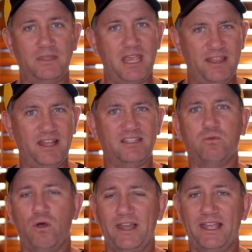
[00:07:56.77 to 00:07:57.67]
Yeah,
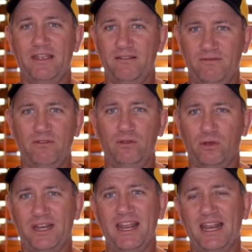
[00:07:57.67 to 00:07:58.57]
that's why they're
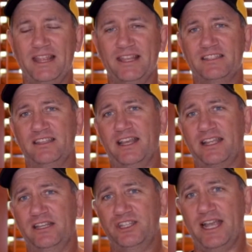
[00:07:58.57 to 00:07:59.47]
looking at it, and they said they
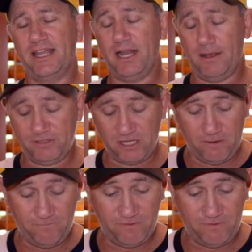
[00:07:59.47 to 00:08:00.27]
can jack it up. So